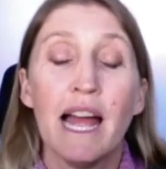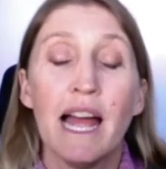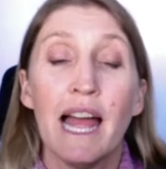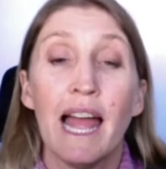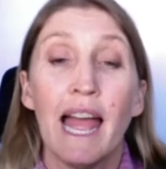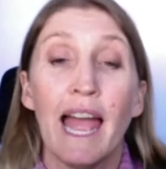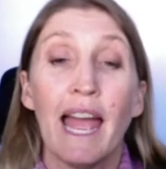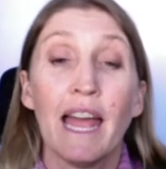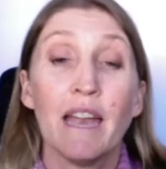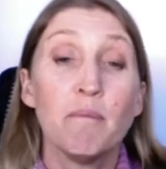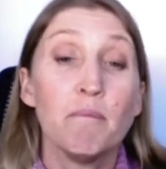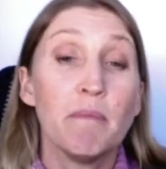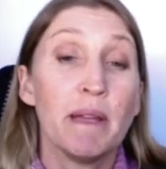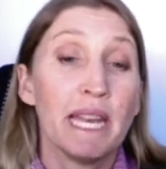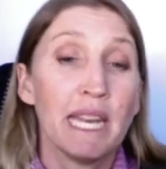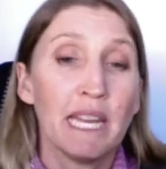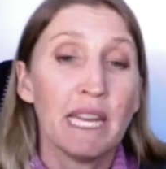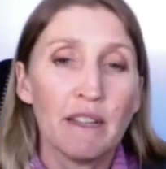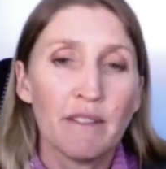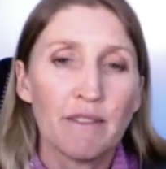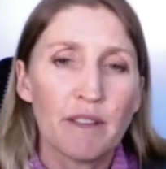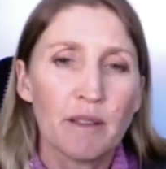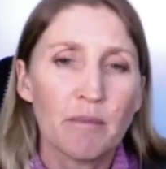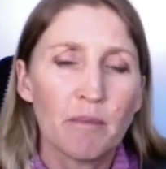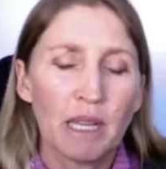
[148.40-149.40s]
And many
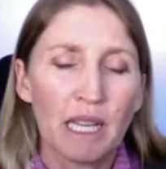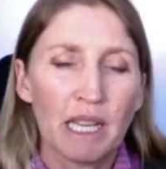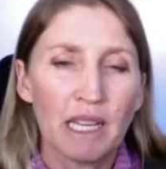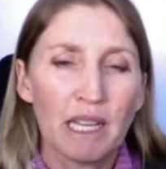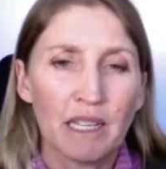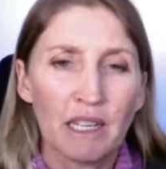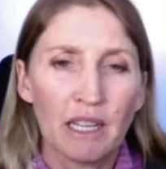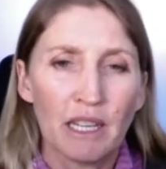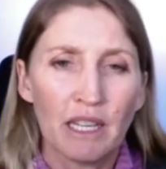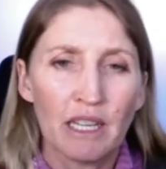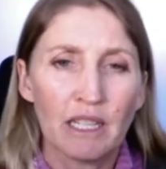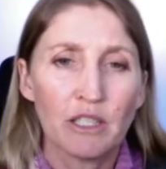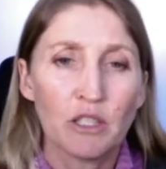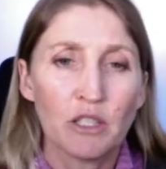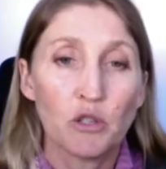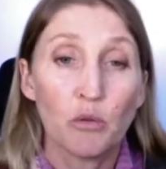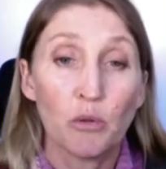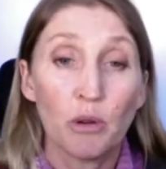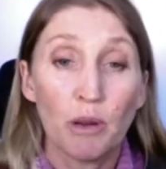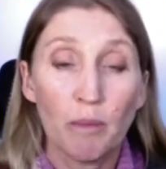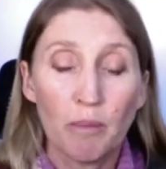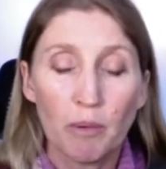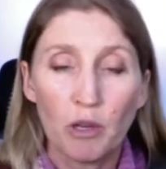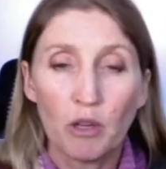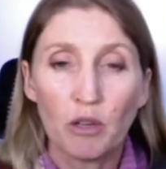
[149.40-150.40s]
of them can
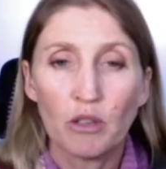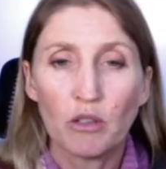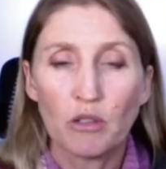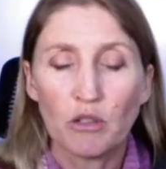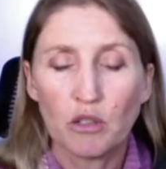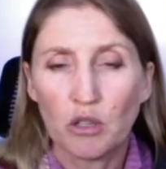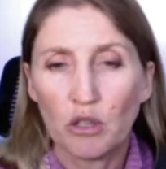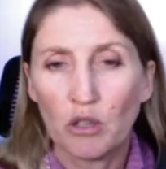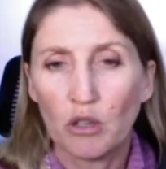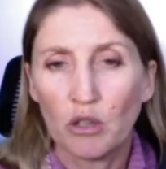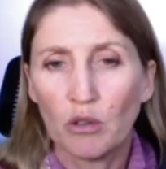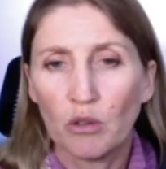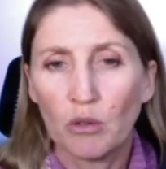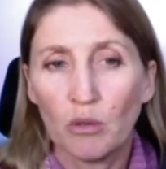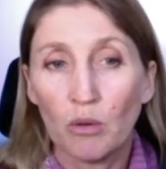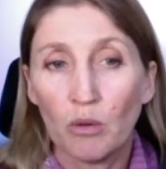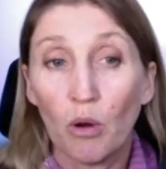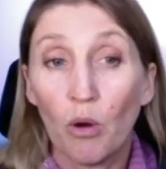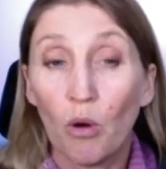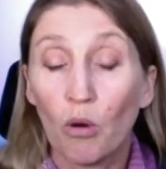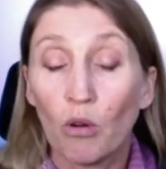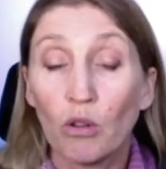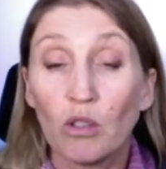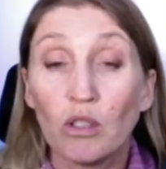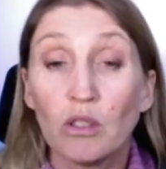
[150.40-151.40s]
contribute to
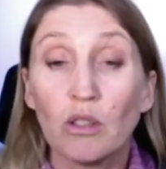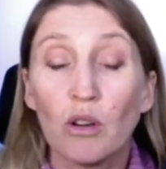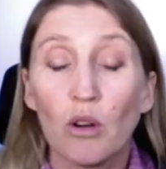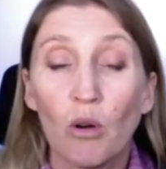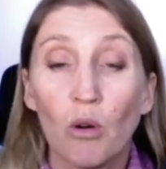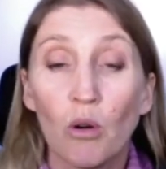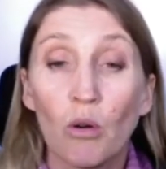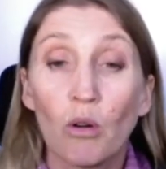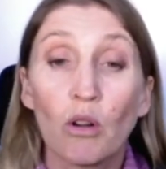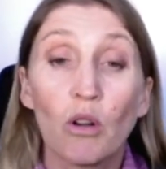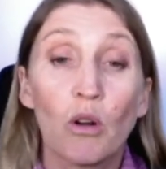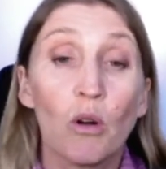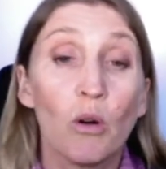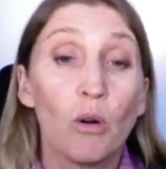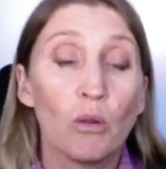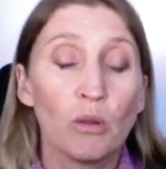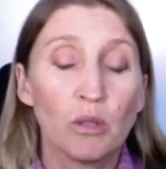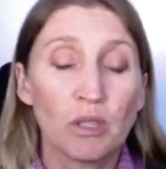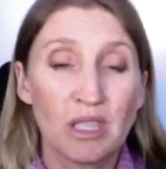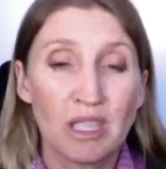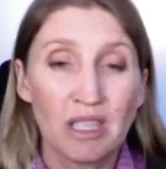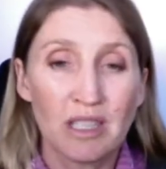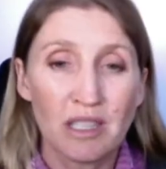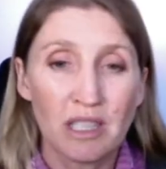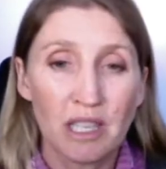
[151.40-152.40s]
or cause
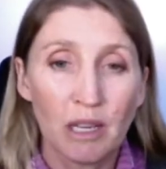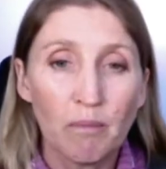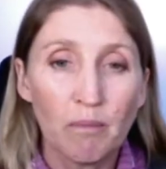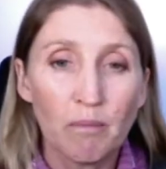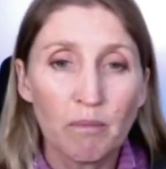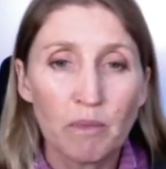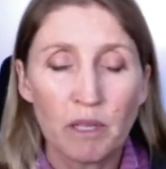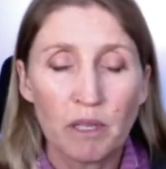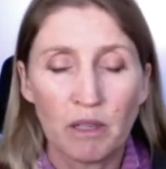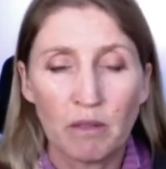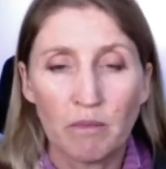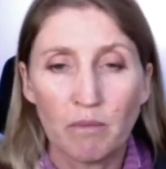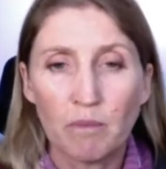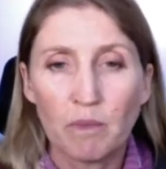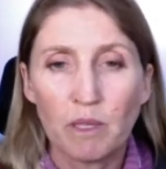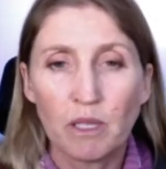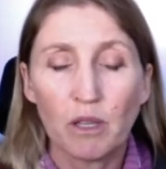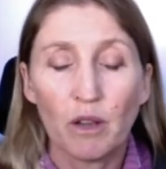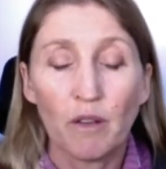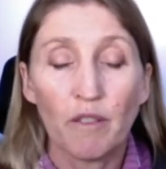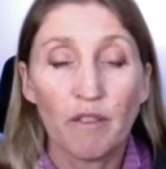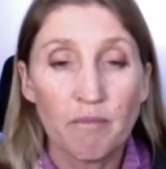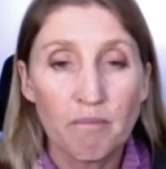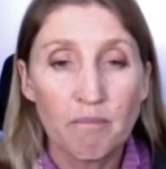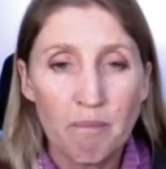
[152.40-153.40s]
the symptoms
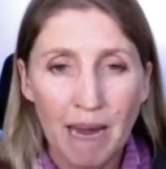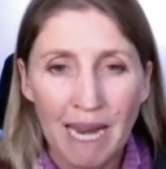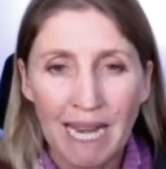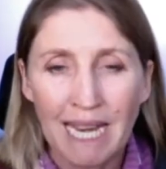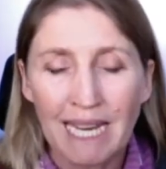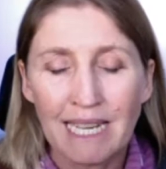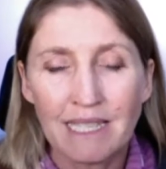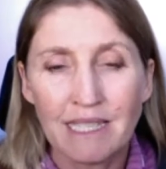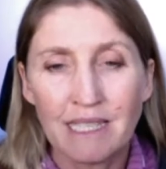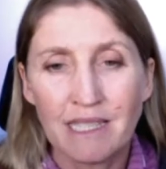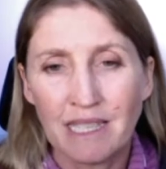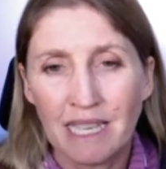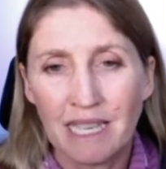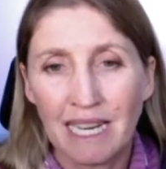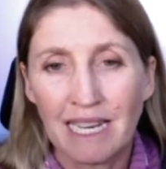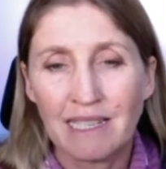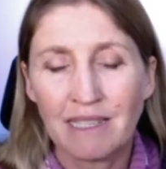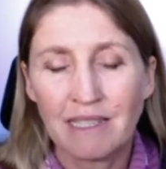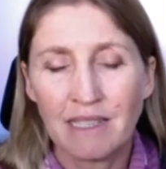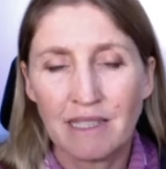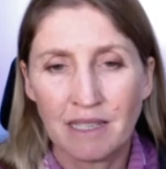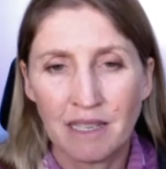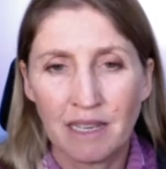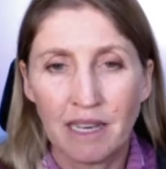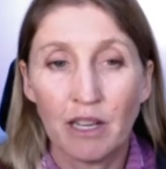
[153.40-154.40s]
of many
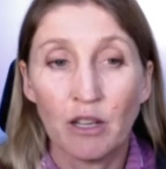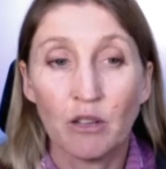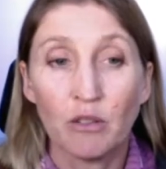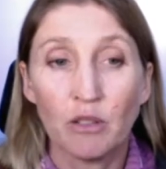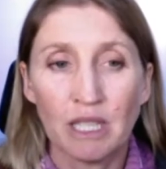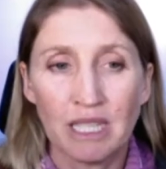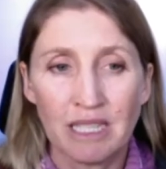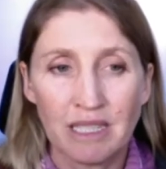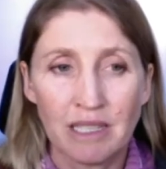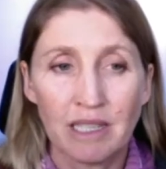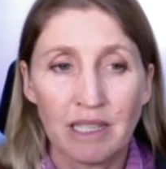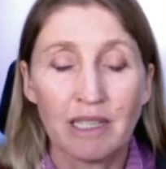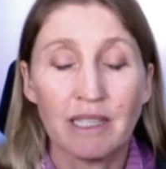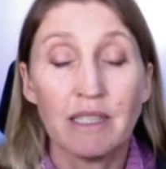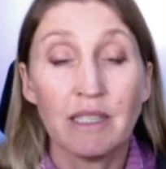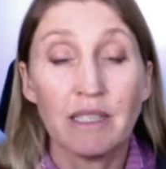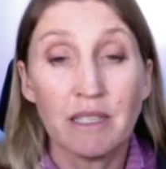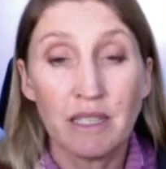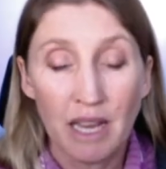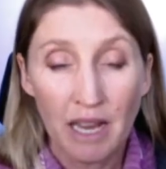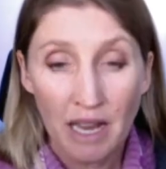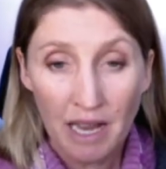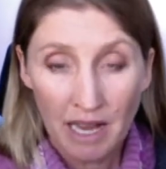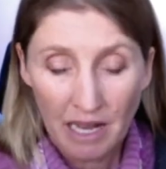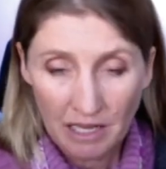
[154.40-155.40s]
diseases and illnesses,
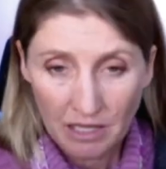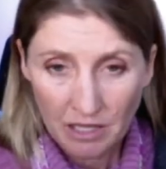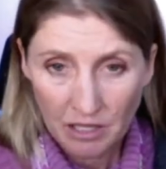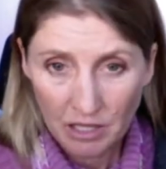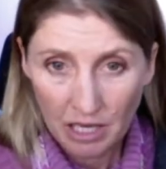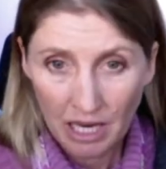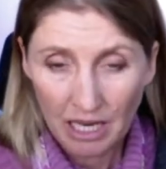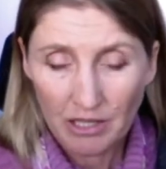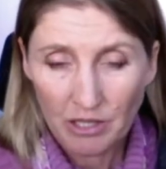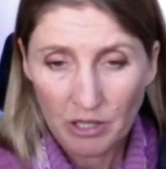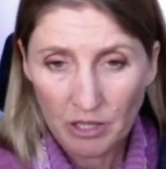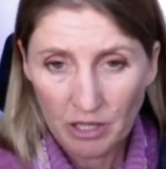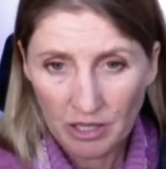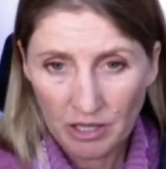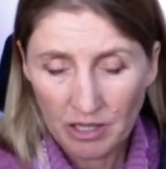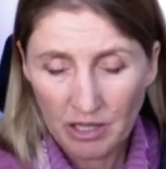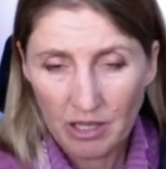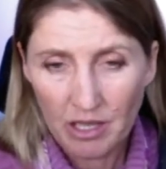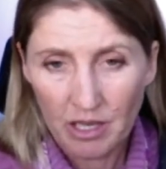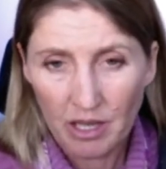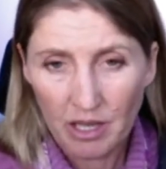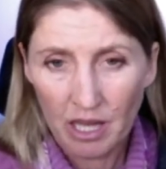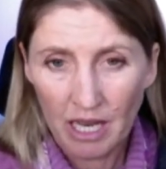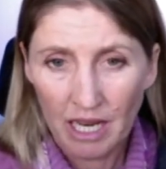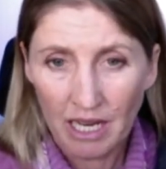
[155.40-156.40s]
such as the
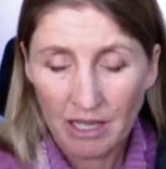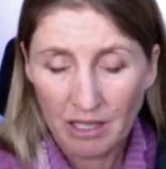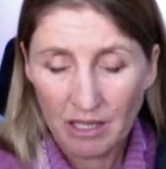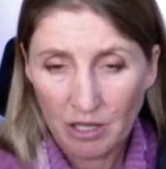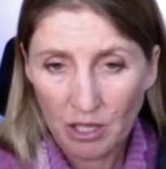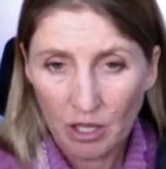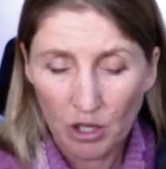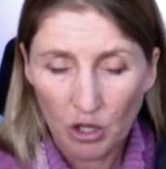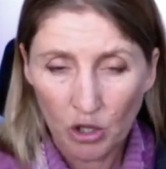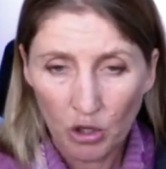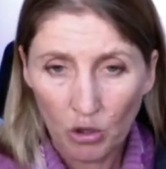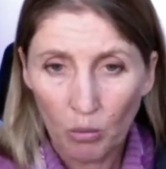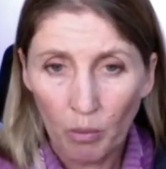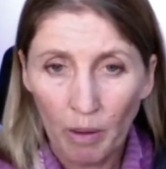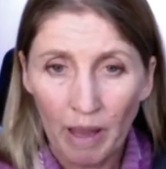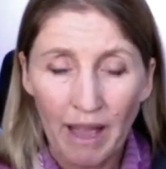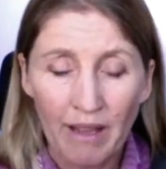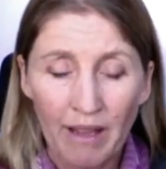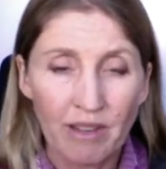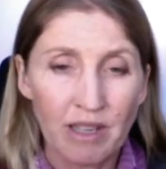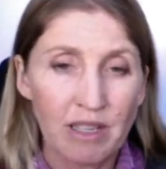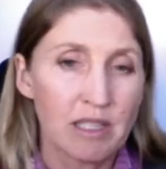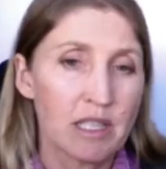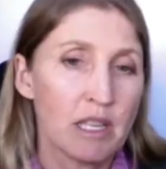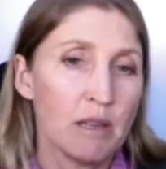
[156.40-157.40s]
things that you were
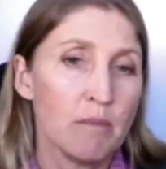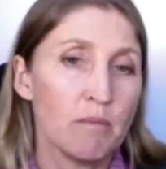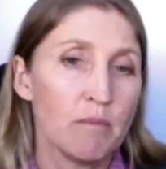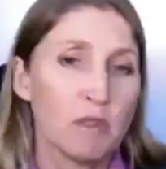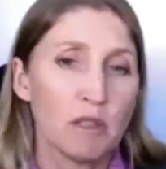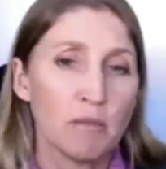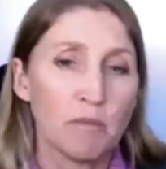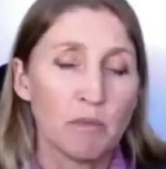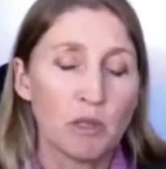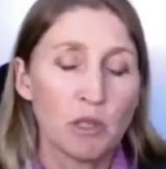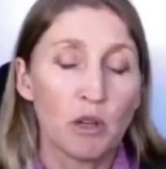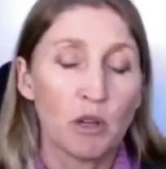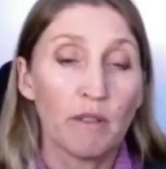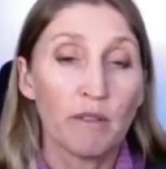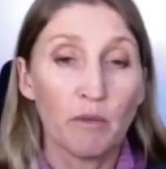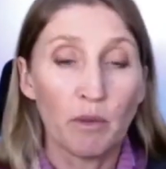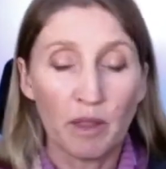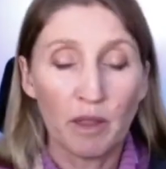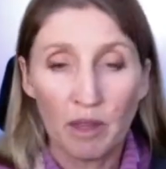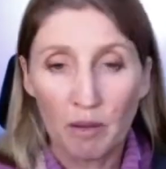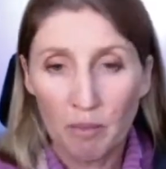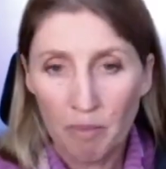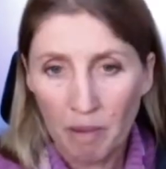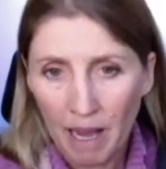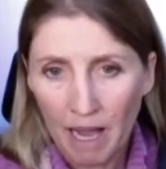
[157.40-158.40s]
having symptoms of with
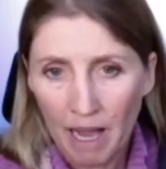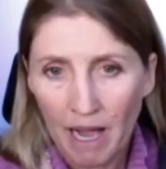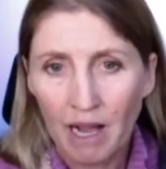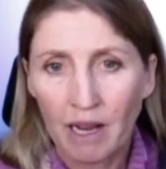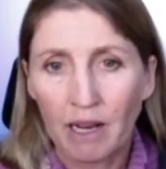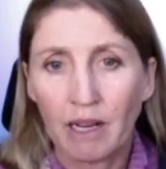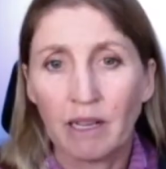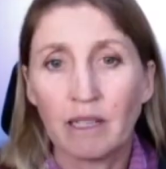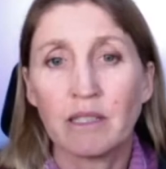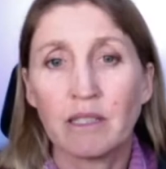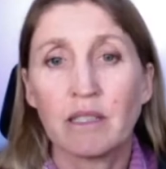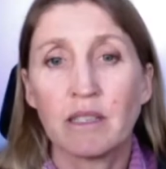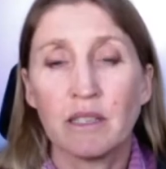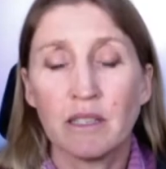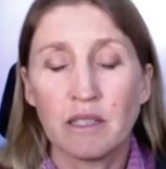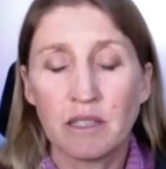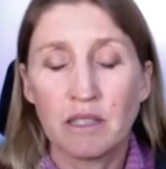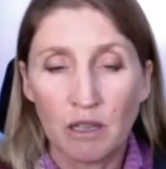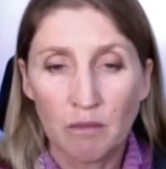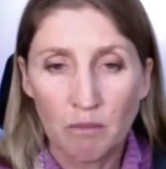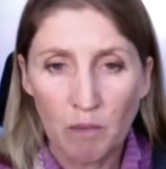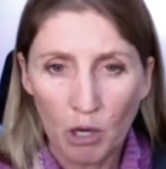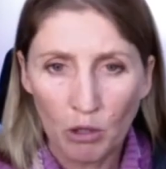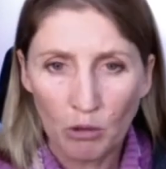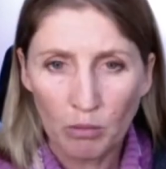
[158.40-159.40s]
the Parkinson's and
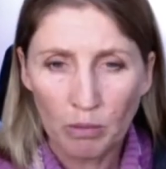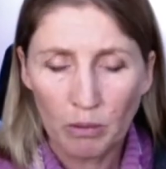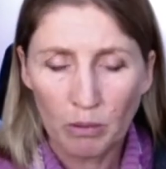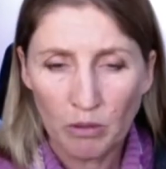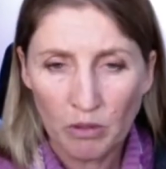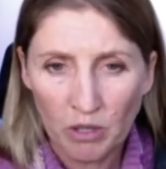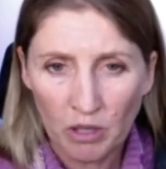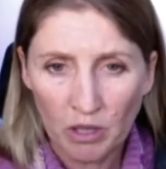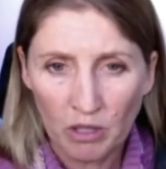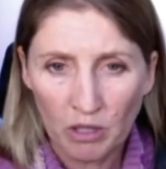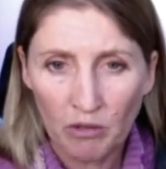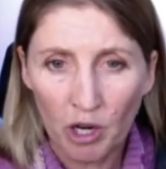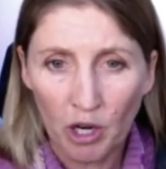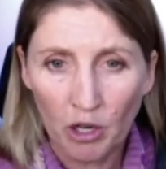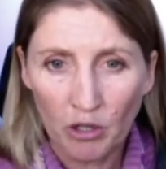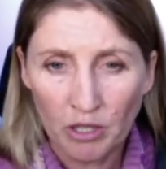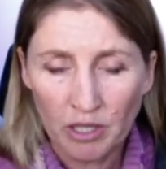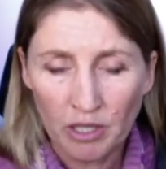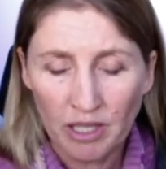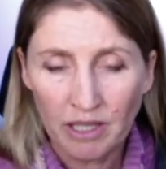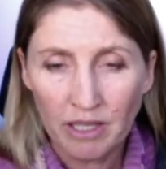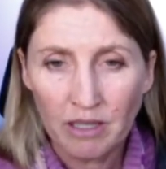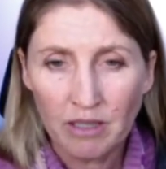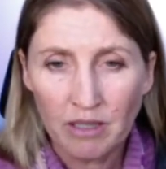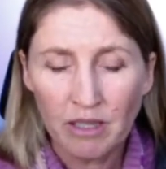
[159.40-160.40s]
multiple
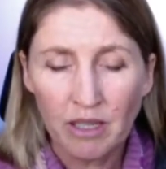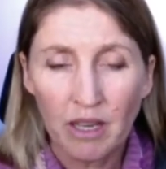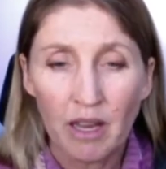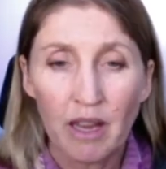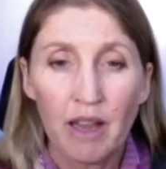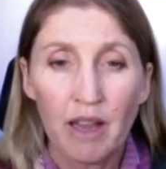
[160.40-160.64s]
sclerosis.